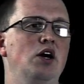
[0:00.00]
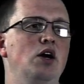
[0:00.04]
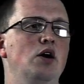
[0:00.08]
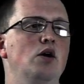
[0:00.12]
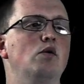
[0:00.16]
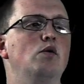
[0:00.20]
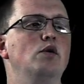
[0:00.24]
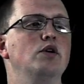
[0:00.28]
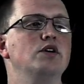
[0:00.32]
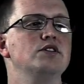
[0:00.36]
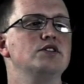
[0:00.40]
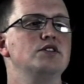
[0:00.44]

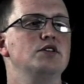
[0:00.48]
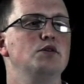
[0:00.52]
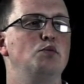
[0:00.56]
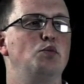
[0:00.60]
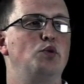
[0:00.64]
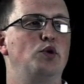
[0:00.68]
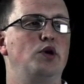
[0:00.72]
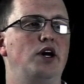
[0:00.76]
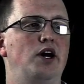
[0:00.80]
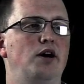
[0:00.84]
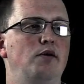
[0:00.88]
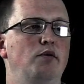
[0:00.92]
what is the
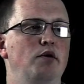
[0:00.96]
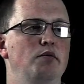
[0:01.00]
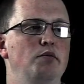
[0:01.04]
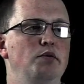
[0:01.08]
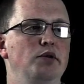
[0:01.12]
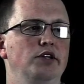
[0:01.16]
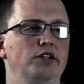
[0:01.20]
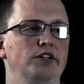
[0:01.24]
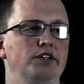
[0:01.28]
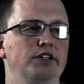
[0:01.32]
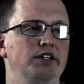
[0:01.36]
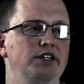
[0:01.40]

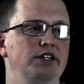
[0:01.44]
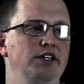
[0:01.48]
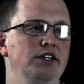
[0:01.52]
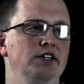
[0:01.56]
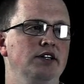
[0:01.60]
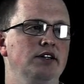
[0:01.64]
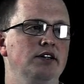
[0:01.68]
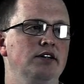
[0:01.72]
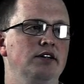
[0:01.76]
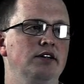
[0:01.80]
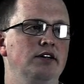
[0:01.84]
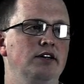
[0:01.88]
probability
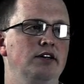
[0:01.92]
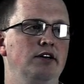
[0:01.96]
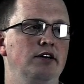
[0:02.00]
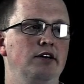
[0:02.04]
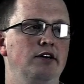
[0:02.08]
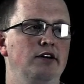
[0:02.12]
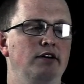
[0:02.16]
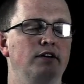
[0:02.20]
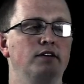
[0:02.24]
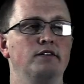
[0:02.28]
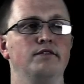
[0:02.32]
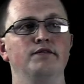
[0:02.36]

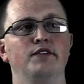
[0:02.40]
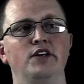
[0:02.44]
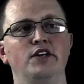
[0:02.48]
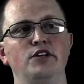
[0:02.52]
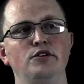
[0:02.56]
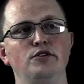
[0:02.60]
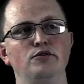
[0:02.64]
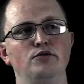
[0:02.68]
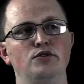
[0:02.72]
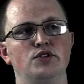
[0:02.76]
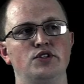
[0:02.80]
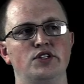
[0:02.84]
that
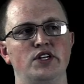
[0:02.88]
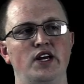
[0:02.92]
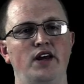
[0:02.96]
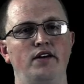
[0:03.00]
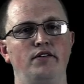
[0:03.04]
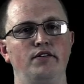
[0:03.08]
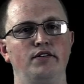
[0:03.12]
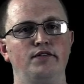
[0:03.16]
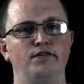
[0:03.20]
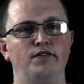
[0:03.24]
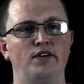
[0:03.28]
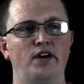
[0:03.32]
you
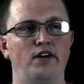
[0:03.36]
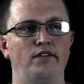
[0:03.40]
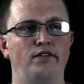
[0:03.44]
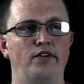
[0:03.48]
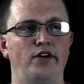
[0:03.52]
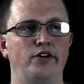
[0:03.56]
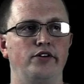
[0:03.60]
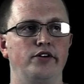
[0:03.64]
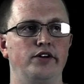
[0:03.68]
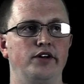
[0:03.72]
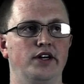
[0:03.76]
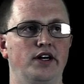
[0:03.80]
saved
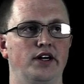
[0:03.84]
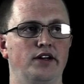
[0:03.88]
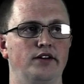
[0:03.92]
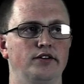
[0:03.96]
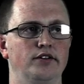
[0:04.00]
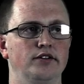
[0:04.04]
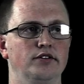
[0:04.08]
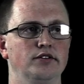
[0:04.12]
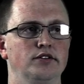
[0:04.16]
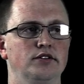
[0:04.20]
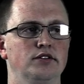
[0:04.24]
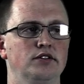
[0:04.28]

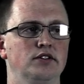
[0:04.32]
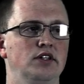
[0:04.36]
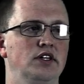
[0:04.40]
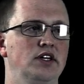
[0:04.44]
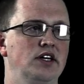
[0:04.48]
$500